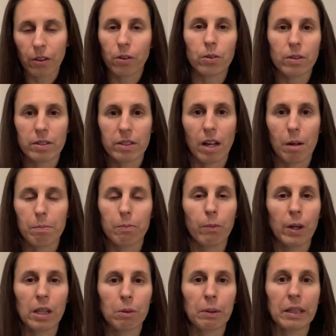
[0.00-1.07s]
thoughts up
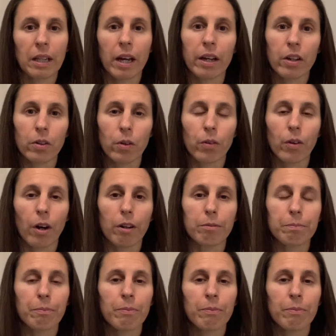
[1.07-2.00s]
whether we like it or not.